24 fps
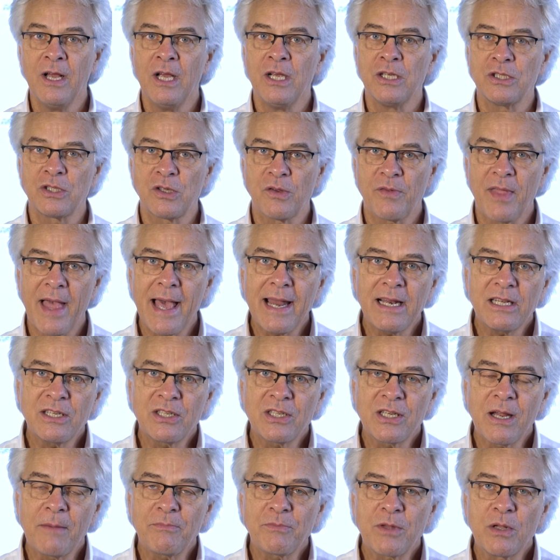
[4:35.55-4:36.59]
So that is
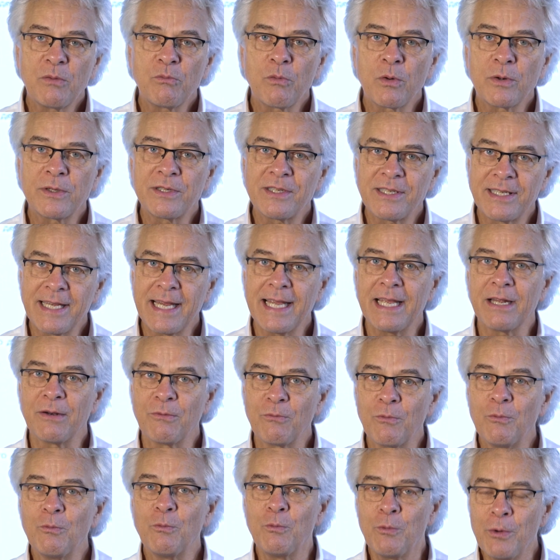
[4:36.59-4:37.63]
something we're
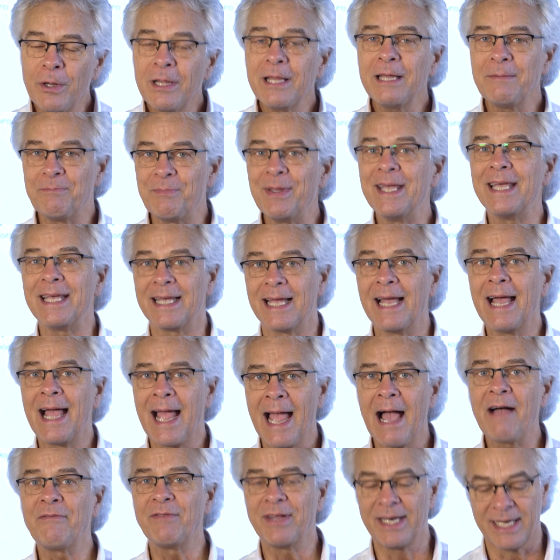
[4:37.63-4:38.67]
seeing really be
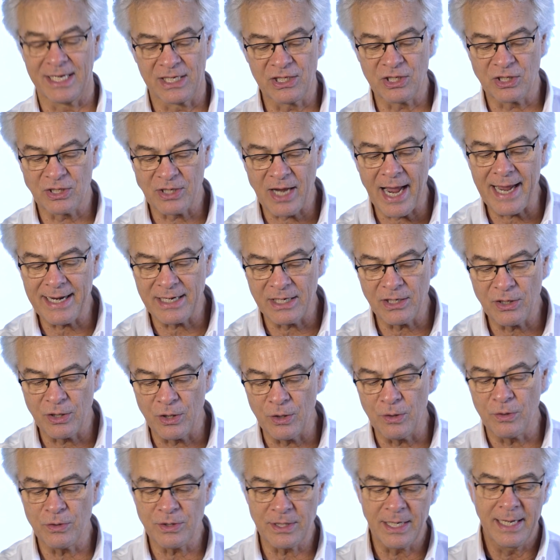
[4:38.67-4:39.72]
having excited
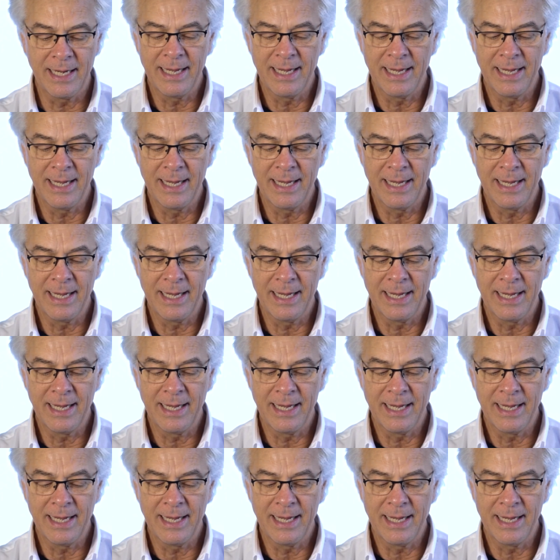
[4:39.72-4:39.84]
use.